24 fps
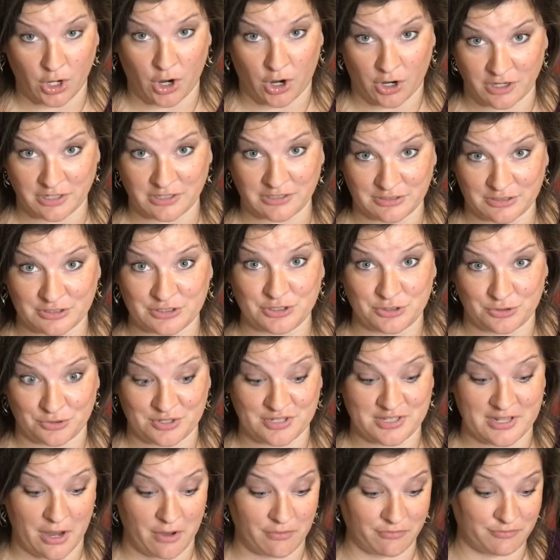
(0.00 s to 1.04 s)
gardened
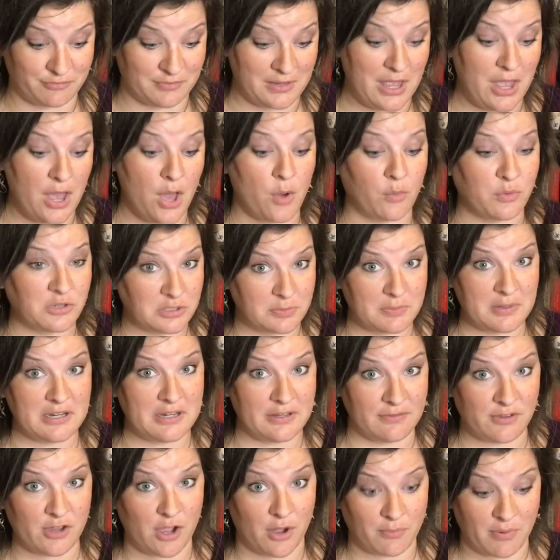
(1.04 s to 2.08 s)
yourself, which
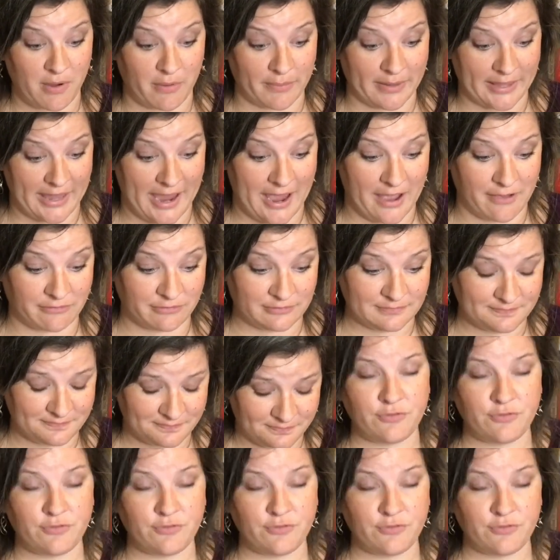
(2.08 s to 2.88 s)
many of y'all probably have.